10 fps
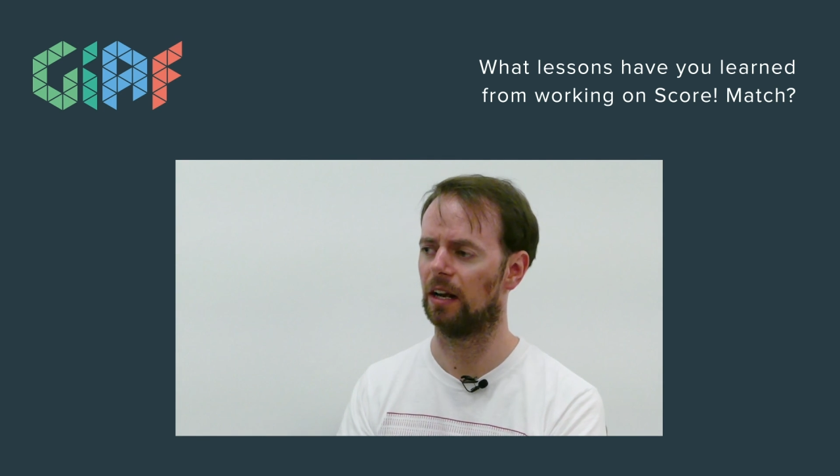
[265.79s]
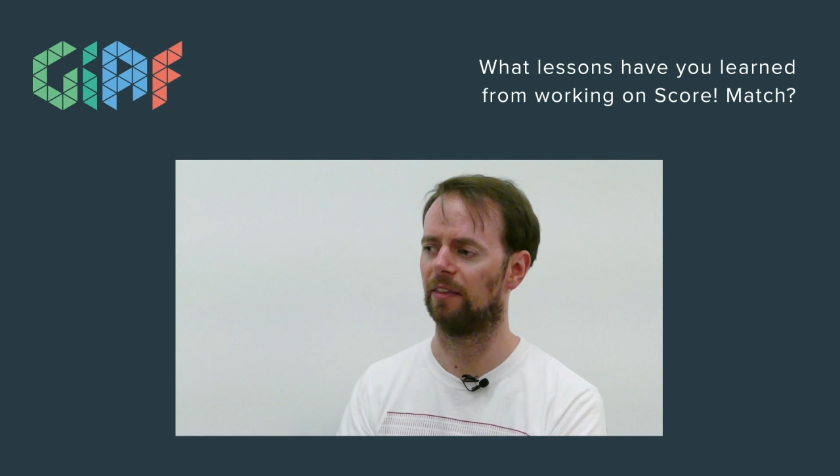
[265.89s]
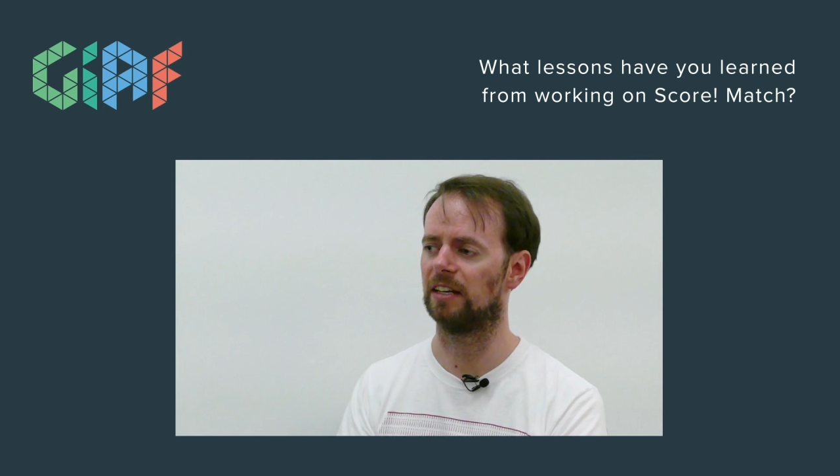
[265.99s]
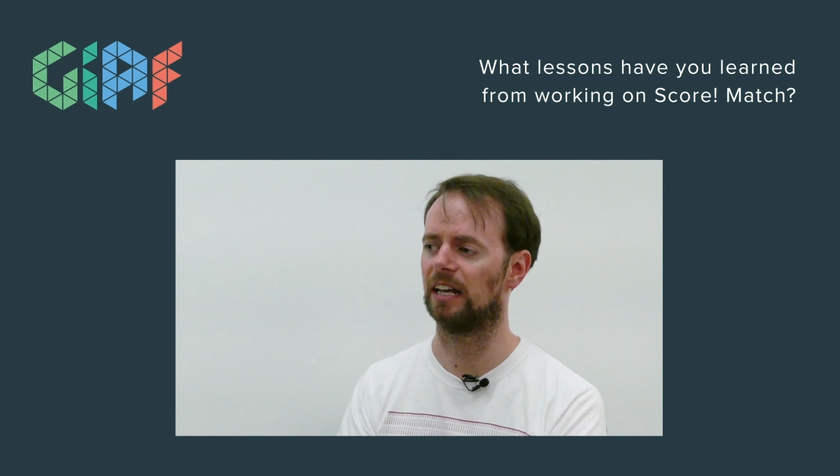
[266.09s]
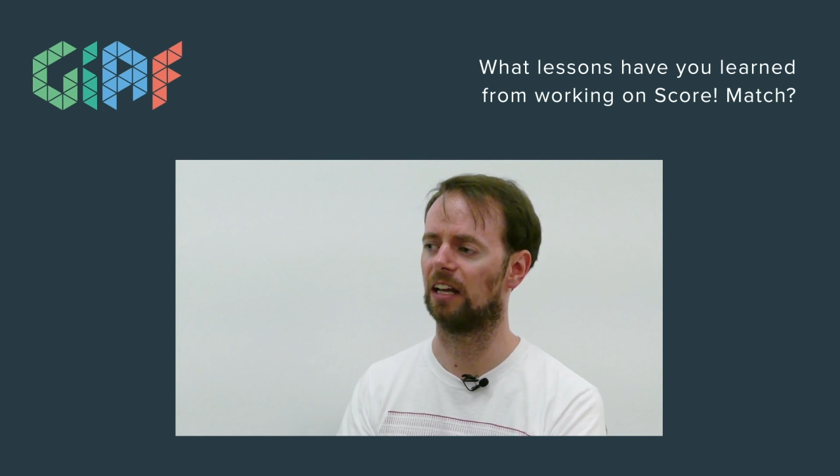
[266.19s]

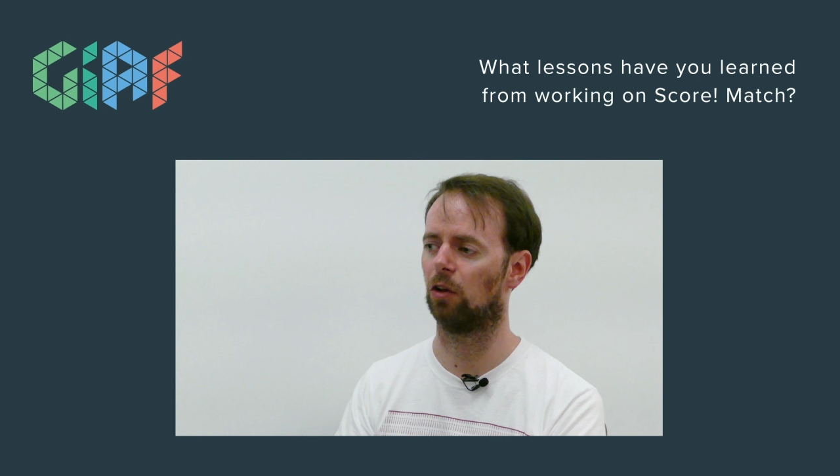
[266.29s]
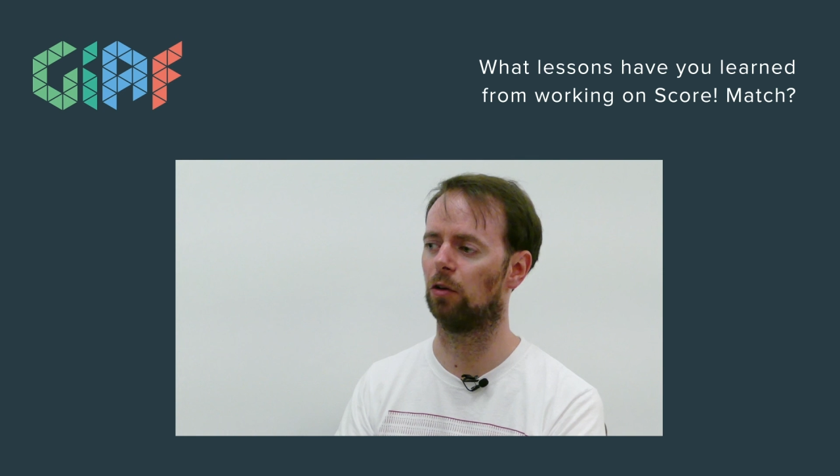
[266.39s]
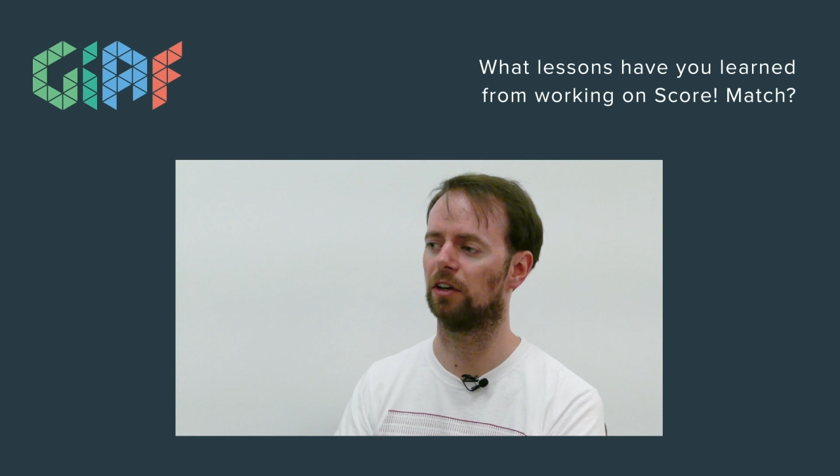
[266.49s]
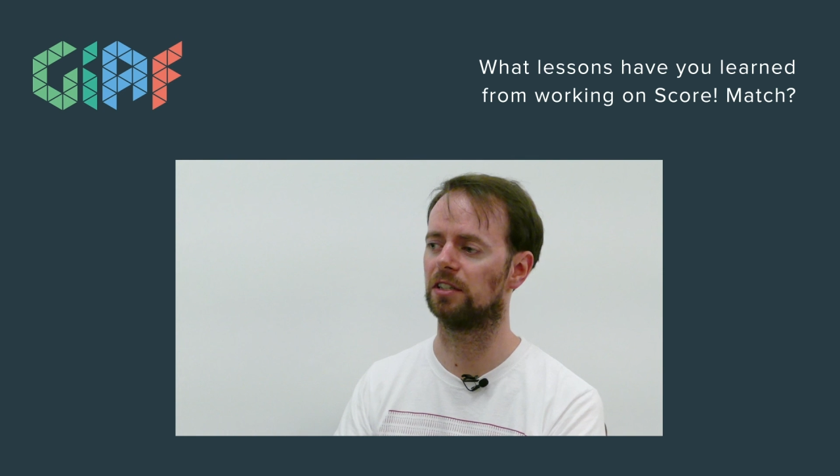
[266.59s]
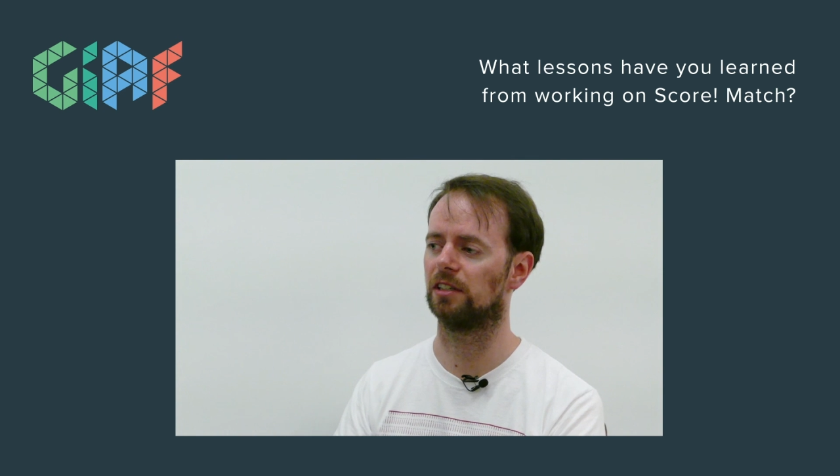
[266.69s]
they take
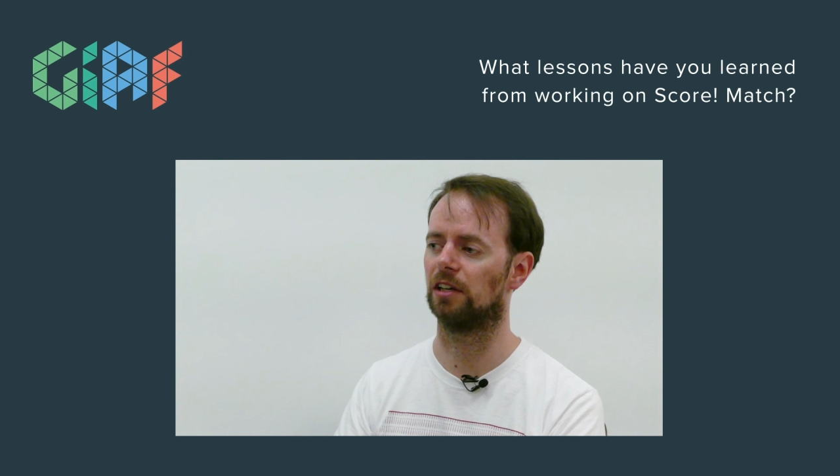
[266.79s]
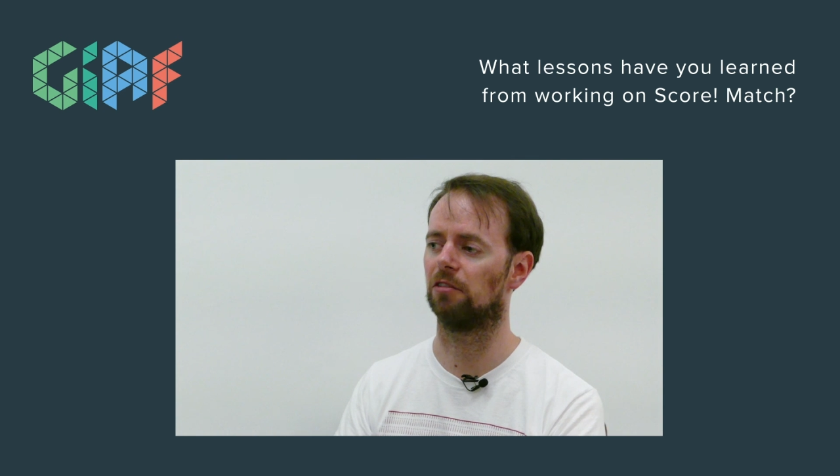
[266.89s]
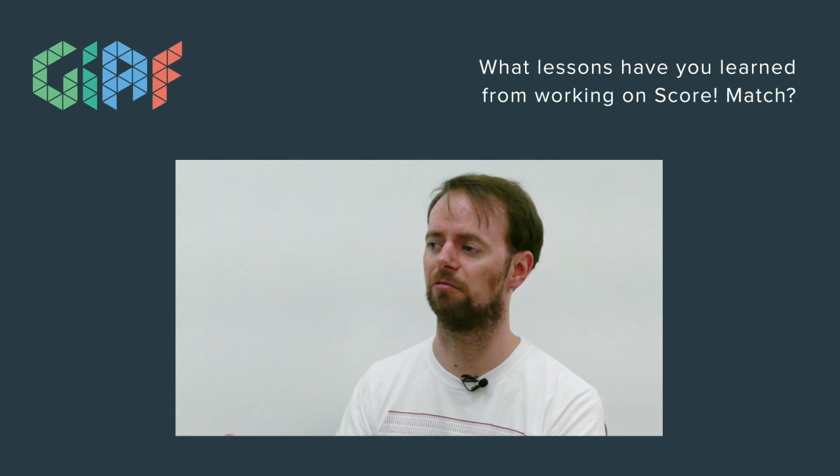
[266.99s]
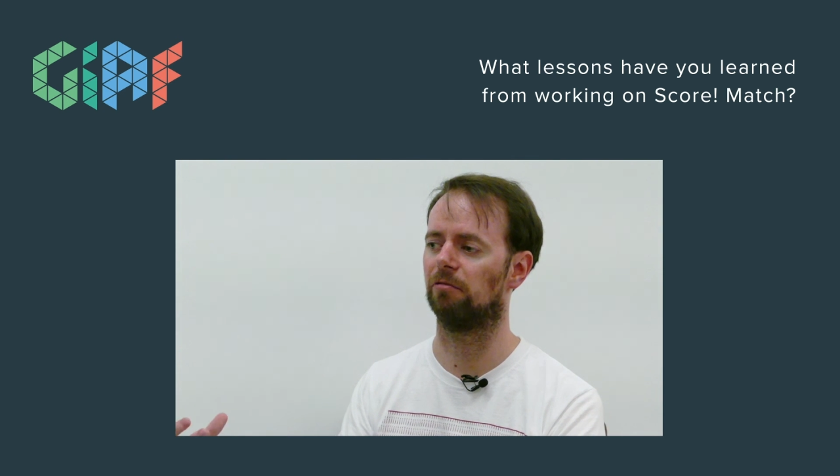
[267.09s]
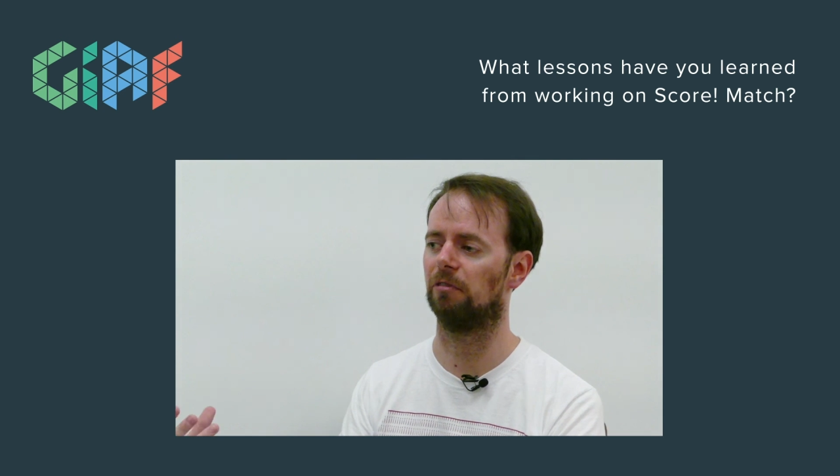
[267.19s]
longer to
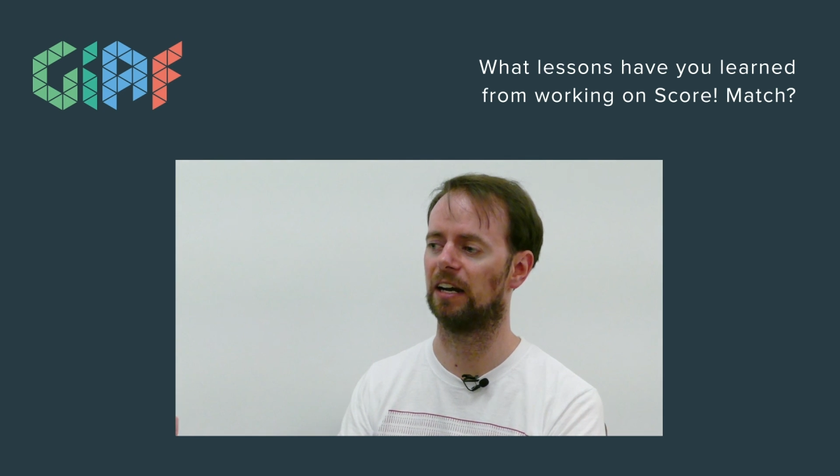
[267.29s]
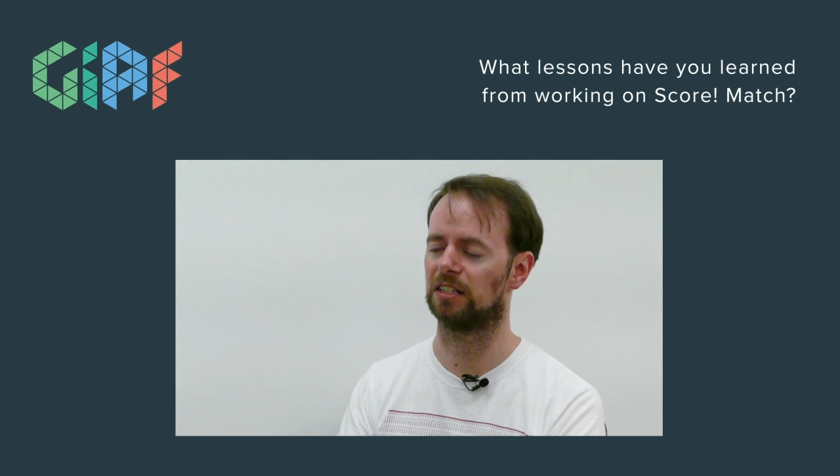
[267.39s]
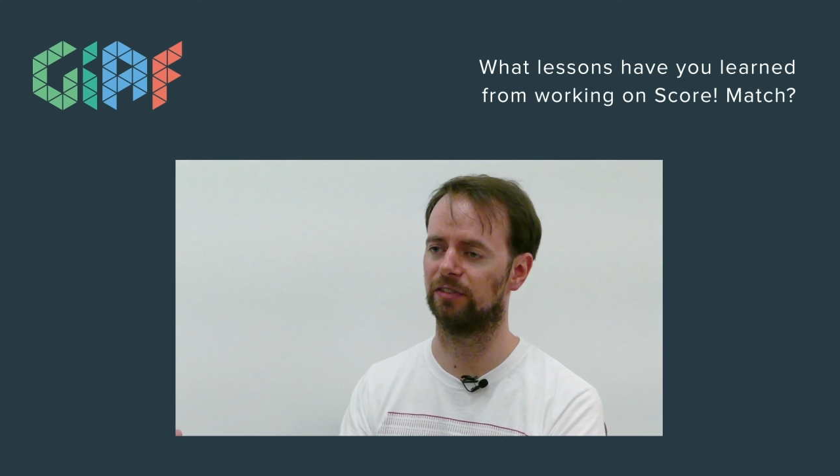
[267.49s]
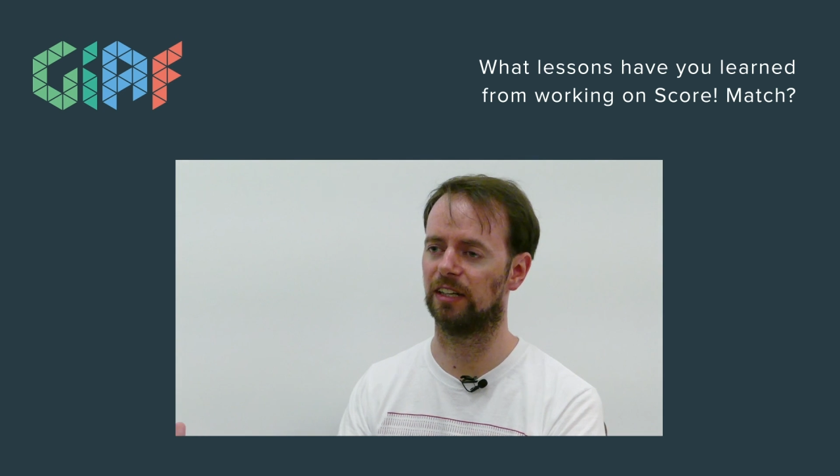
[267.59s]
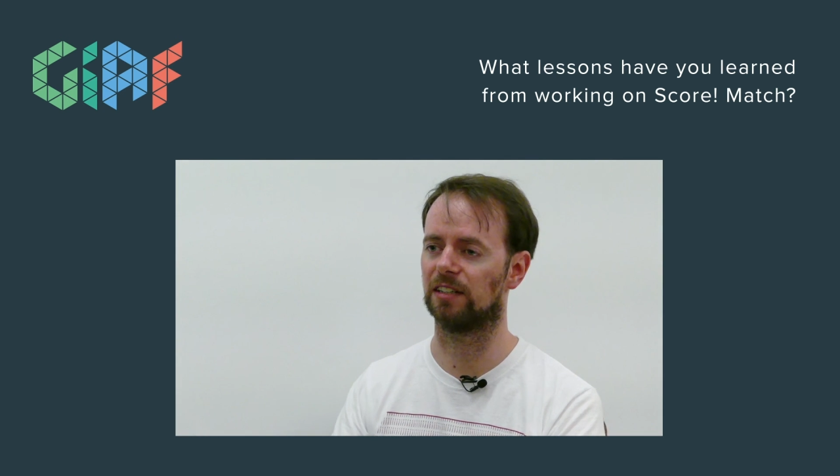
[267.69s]
react
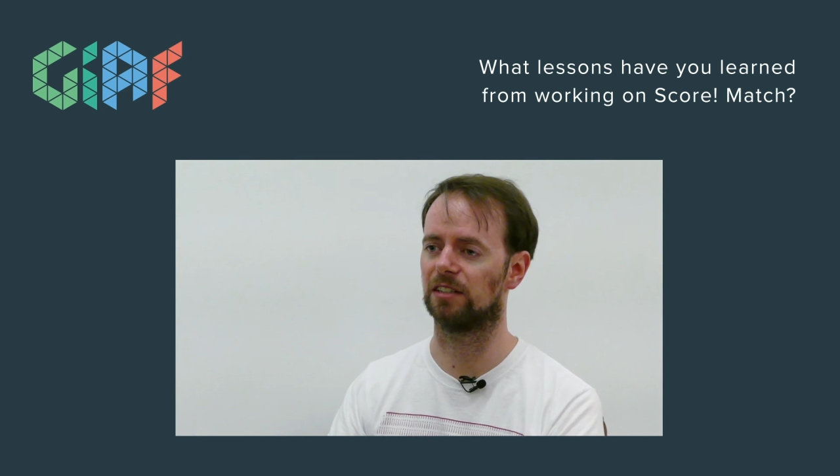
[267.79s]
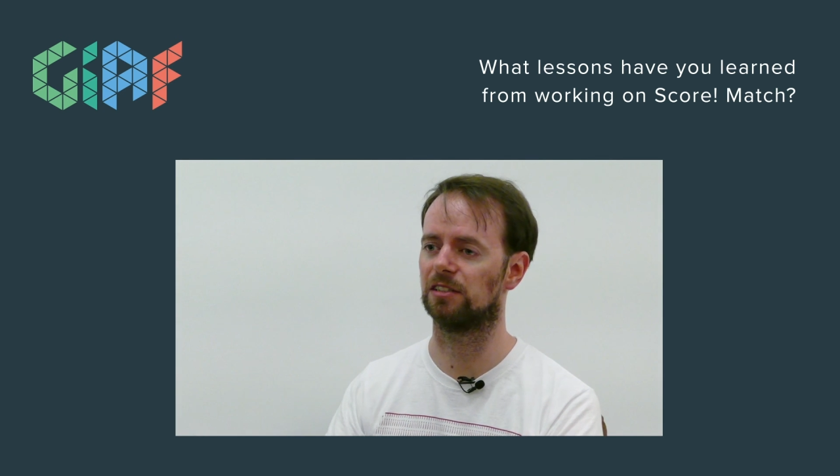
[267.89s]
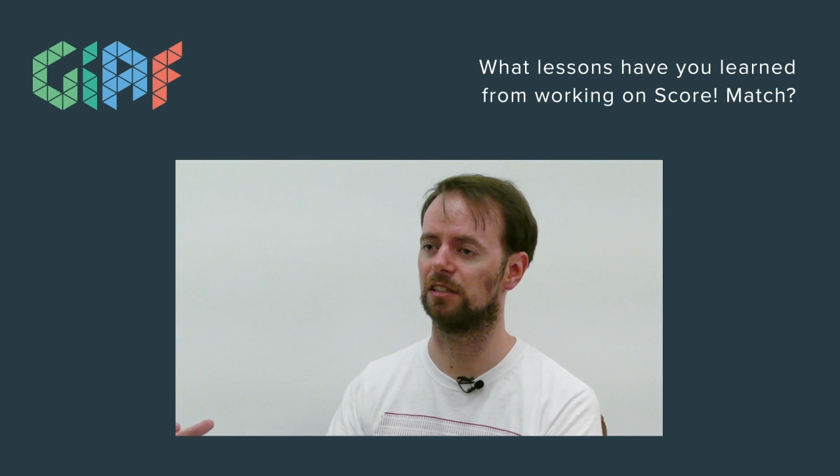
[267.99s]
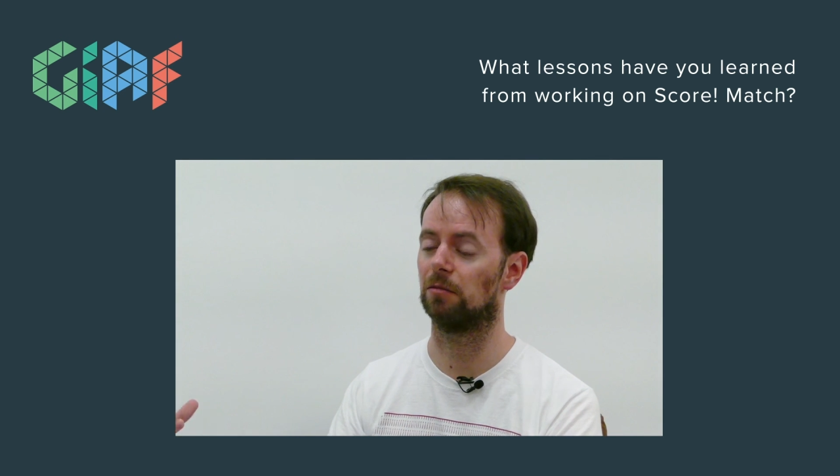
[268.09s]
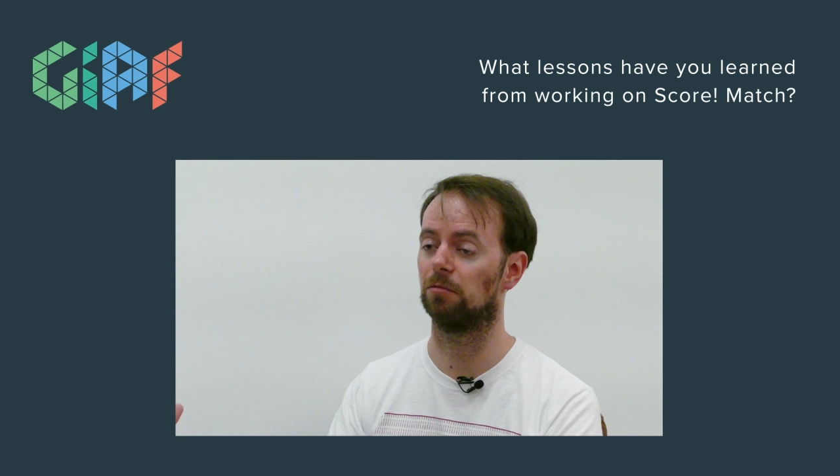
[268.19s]
to things, and